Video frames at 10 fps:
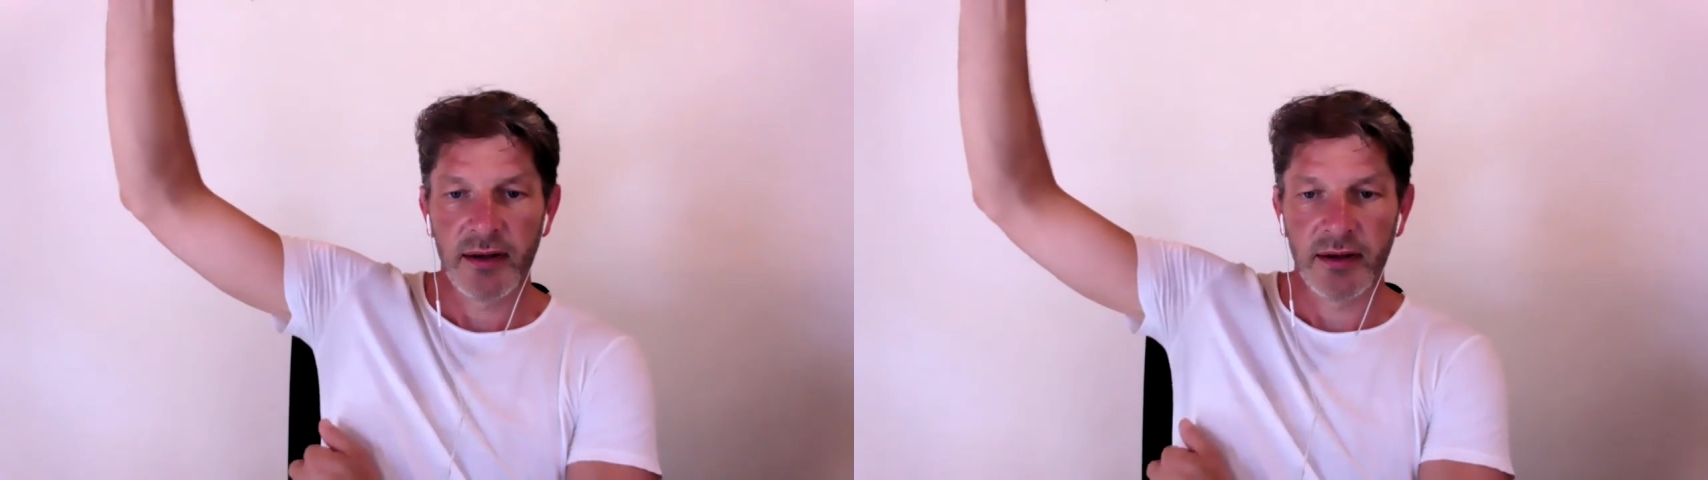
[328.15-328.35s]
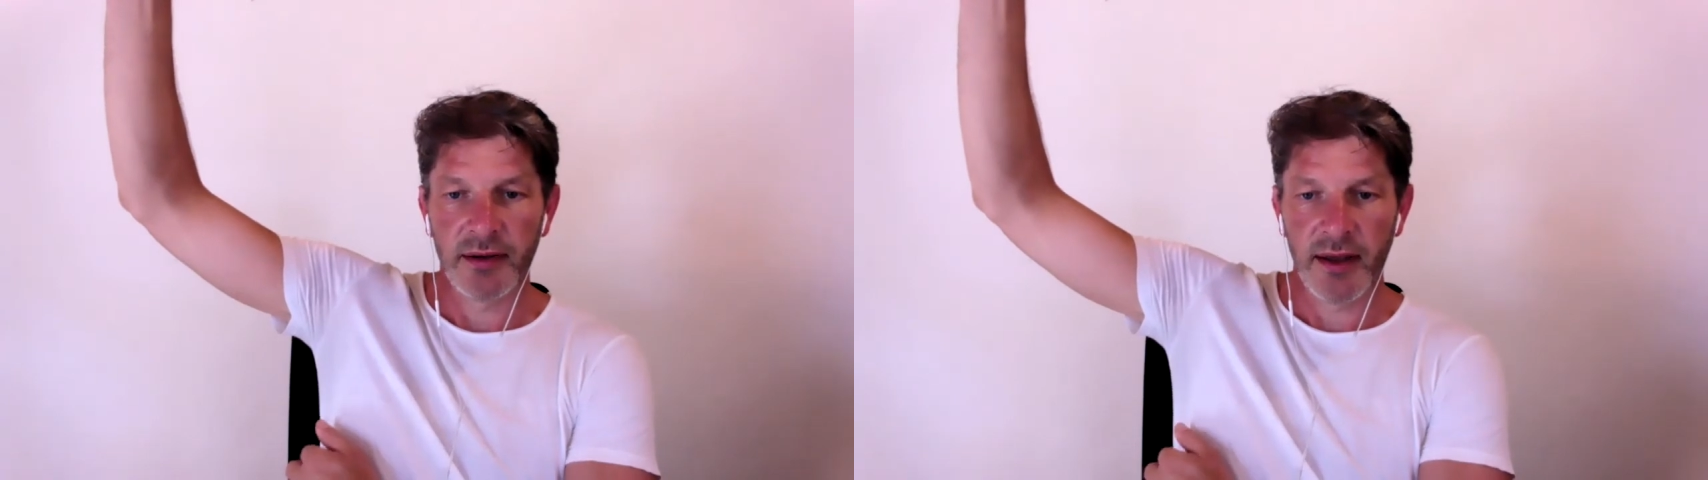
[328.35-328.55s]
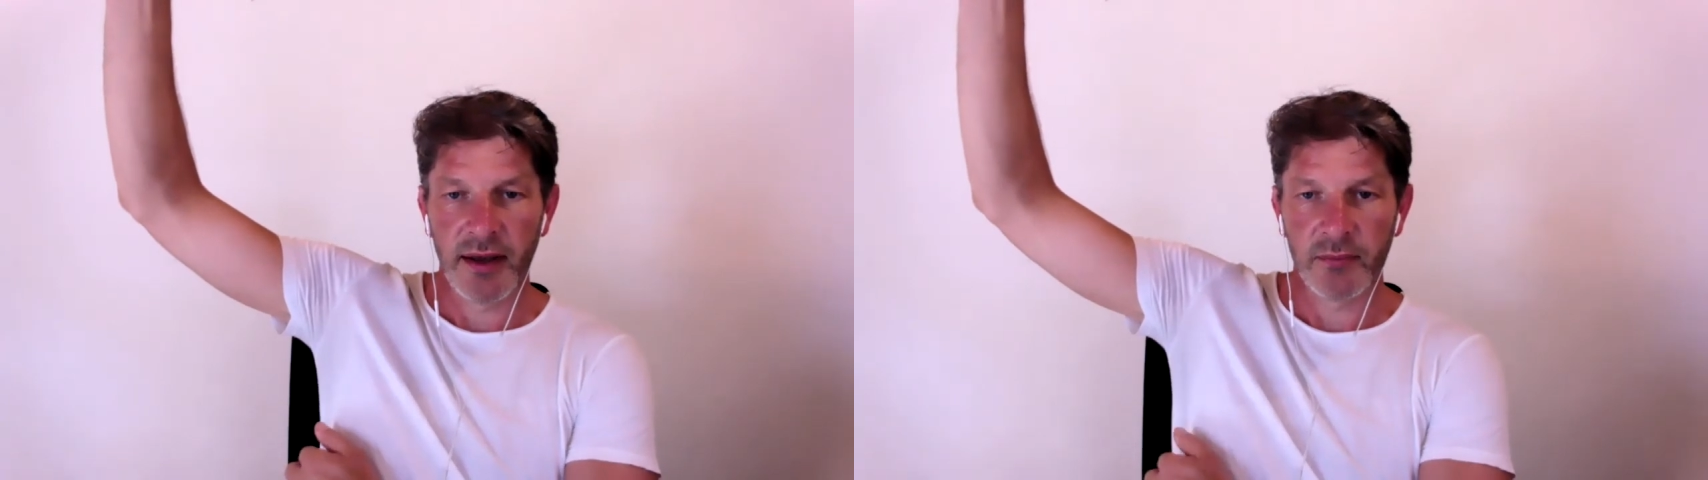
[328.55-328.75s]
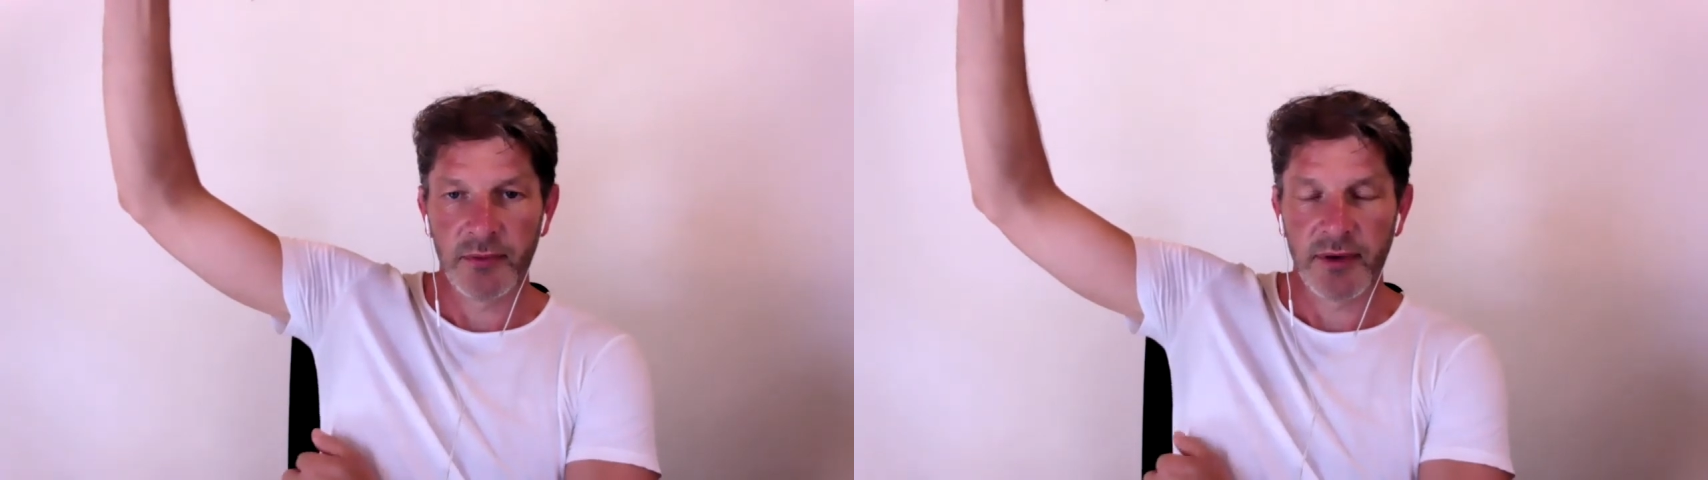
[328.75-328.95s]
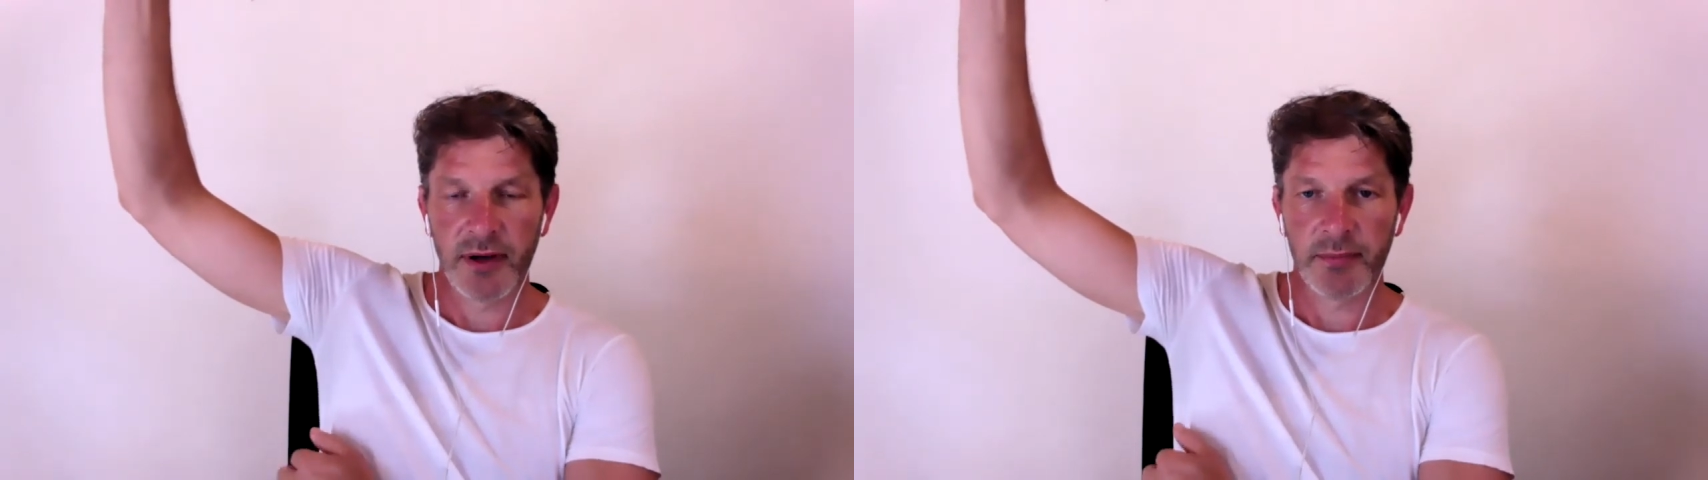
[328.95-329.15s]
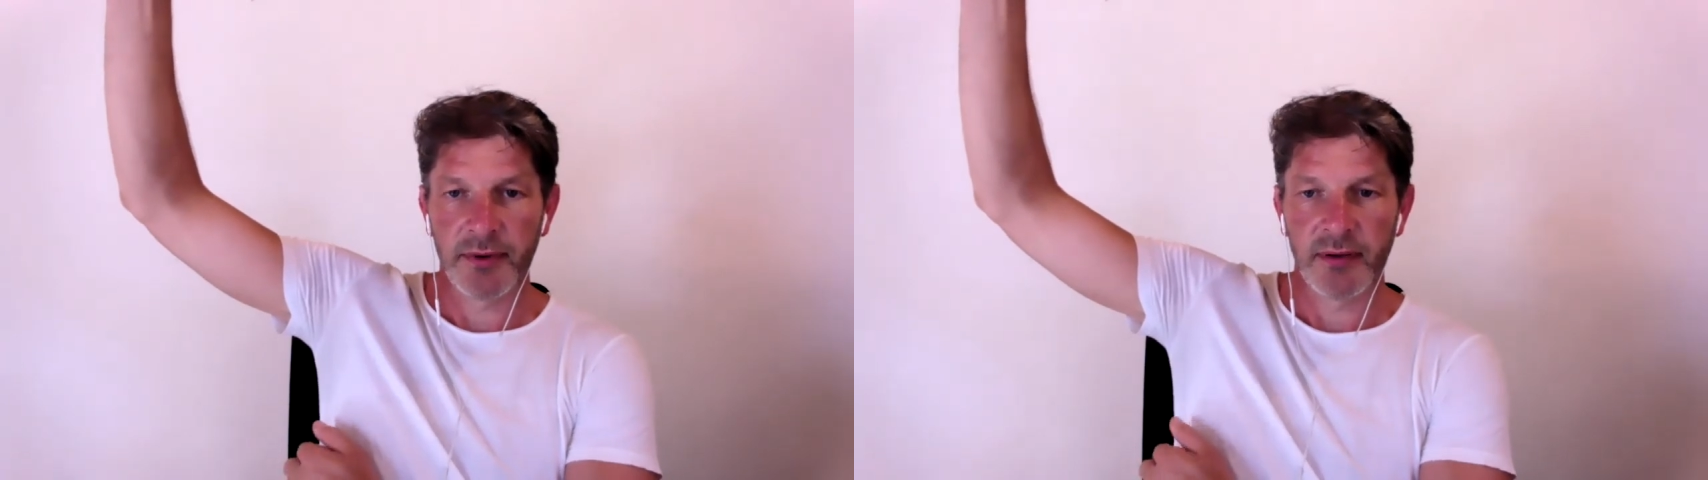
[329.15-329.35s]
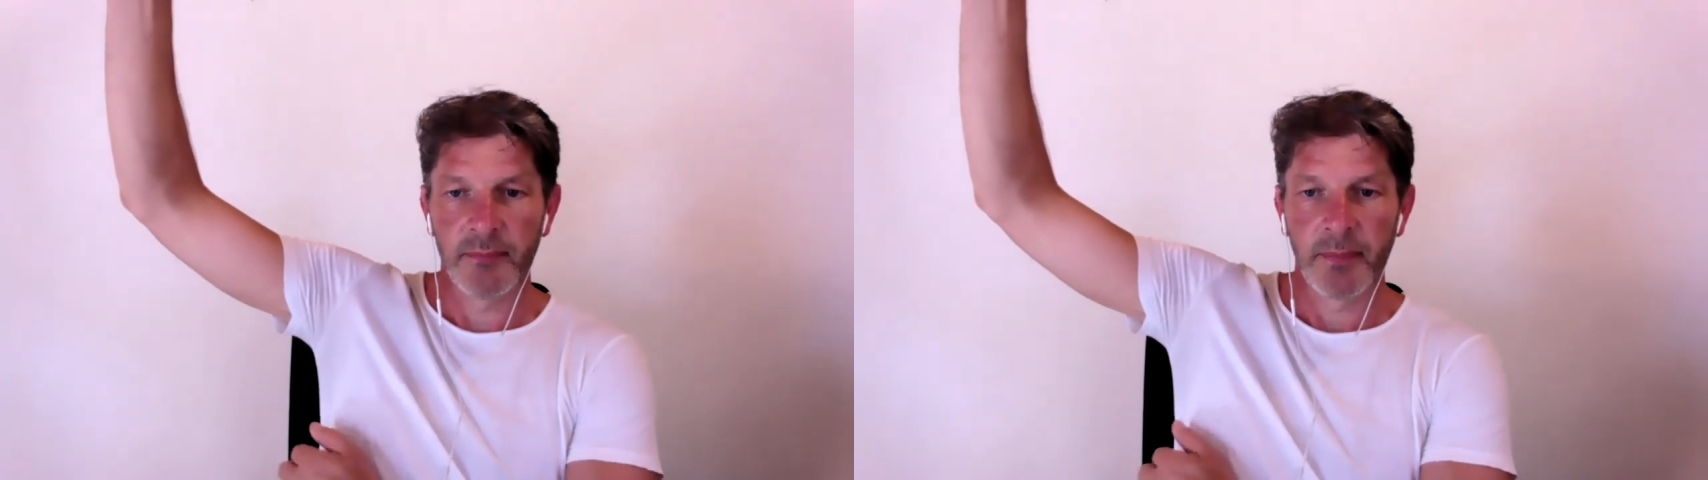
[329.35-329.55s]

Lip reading: in line with the nipple